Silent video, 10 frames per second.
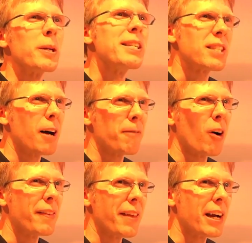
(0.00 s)
3 stuff
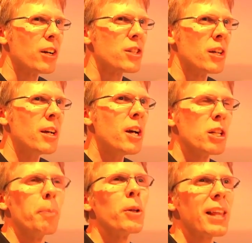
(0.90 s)
on there
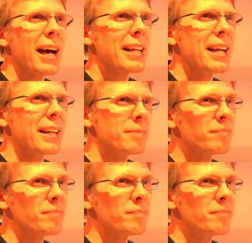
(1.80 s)
to put that in.